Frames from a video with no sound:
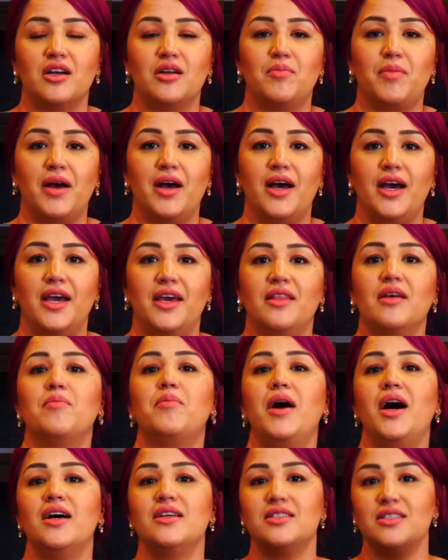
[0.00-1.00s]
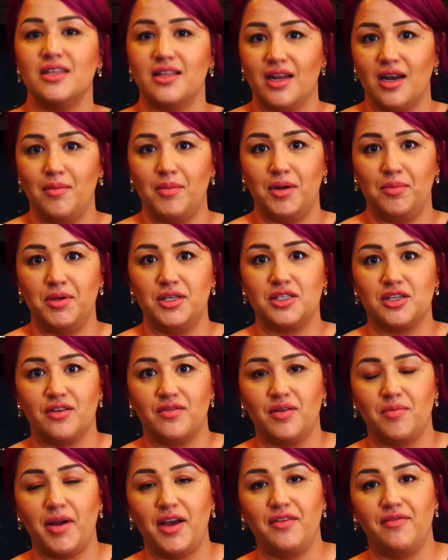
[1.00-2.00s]
by the pasta that I'm going to be
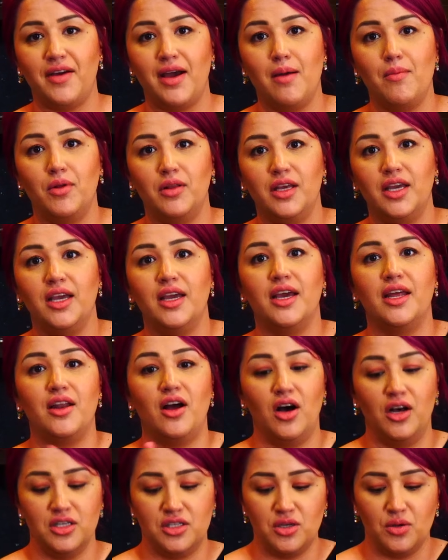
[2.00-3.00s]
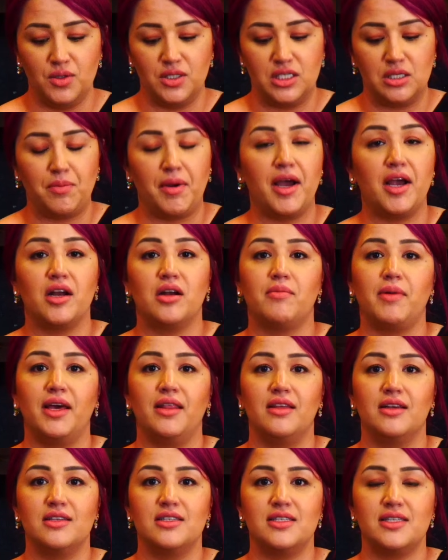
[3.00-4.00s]
serving my family, and also inspired by
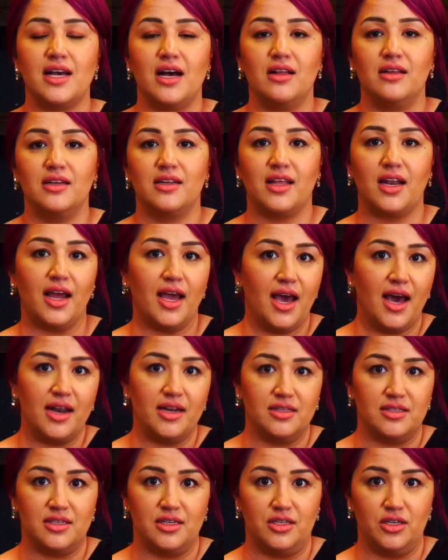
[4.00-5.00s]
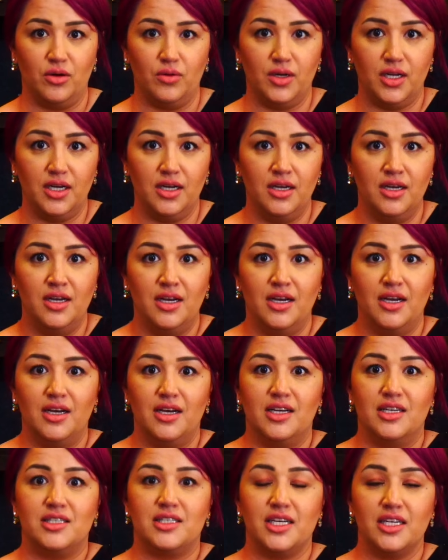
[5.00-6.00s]
this salad that I had in Sedona.
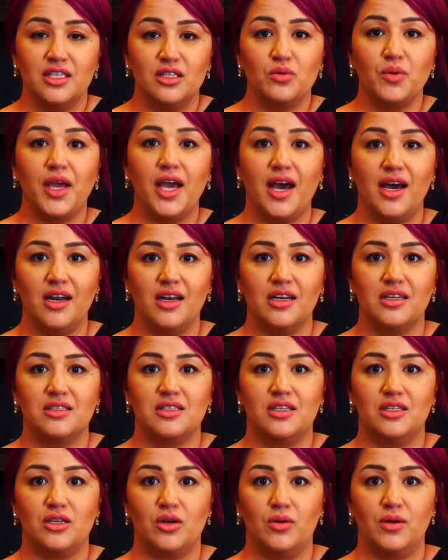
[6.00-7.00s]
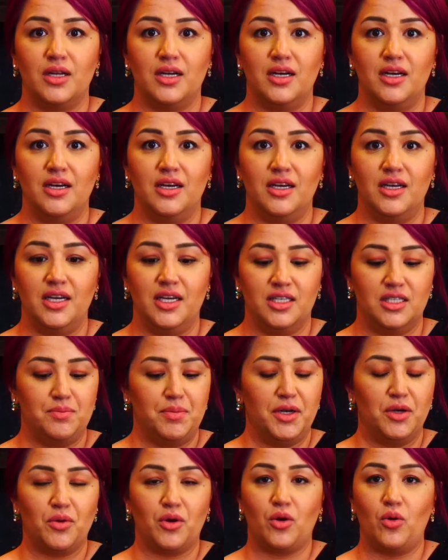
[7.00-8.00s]
Since we had it in Sedona, it's
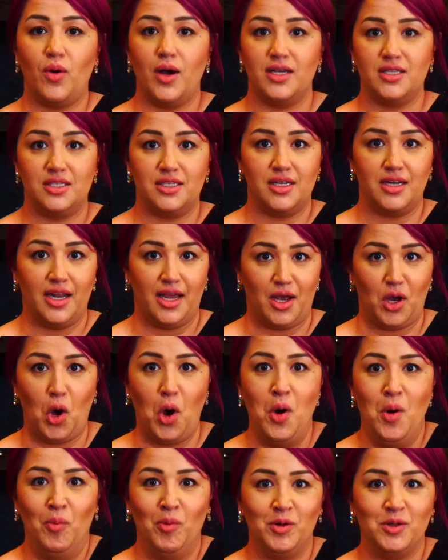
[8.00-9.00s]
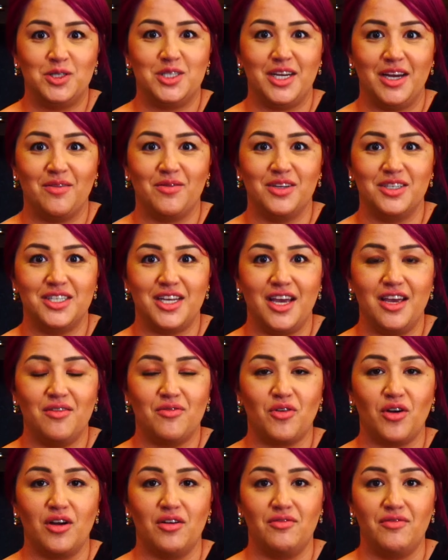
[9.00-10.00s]
been requested like almost every day
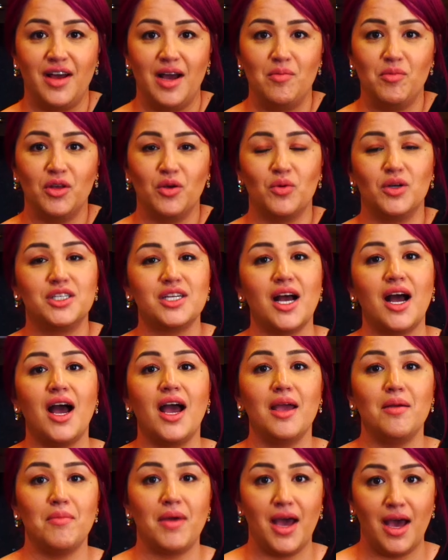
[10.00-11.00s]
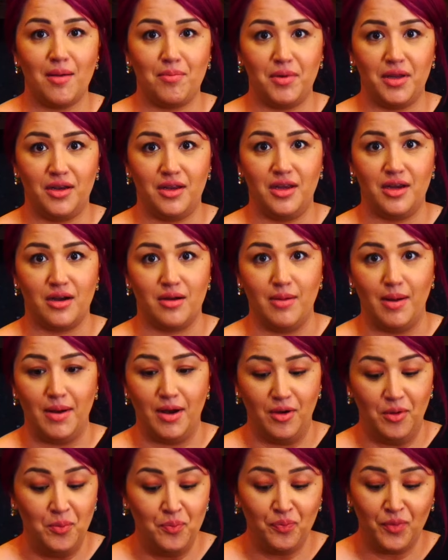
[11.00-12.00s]
for our family, which I'm happy to hear
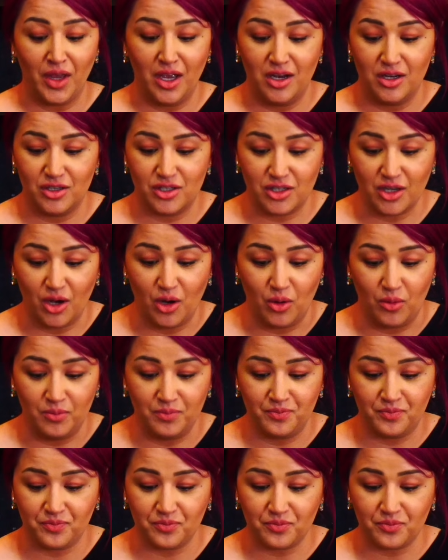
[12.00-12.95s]
about. So,